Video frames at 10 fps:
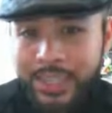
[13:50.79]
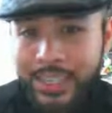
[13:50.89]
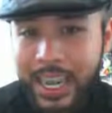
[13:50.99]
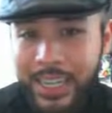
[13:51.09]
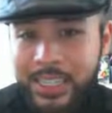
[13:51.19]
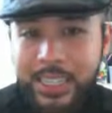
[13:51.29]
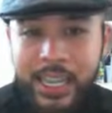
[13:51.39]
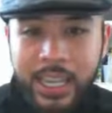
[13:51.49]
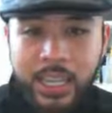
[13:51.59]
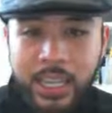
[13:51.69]
The guy
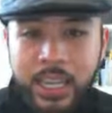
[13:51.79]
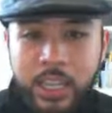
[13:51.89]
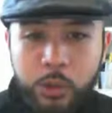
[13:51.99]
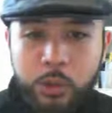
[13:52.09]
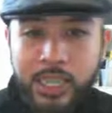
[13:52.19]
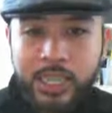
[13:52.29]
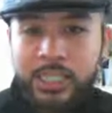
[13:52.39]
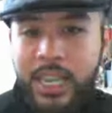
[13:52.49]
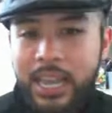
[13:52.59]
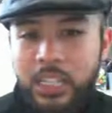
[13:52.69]
said the place
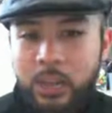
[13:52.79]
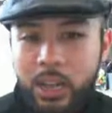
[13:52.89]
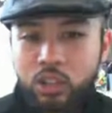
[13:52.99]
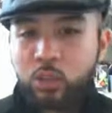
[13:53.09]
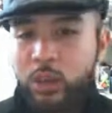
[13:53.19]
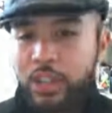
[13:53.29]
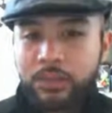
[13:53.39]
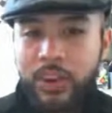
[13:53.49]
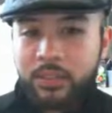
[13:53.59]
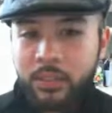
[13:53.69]
has about
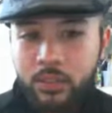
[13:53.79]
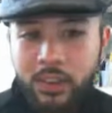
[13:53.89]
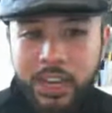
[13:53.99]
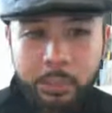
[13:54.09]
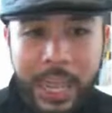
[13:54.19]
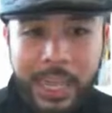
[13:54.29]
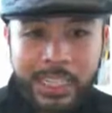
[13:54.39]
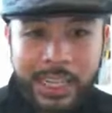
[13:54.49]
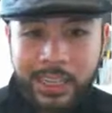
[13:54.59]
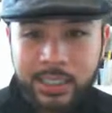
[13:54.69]
$2,500 in back
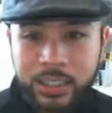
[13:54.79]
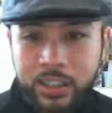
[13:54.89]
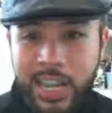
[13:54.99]
taxes.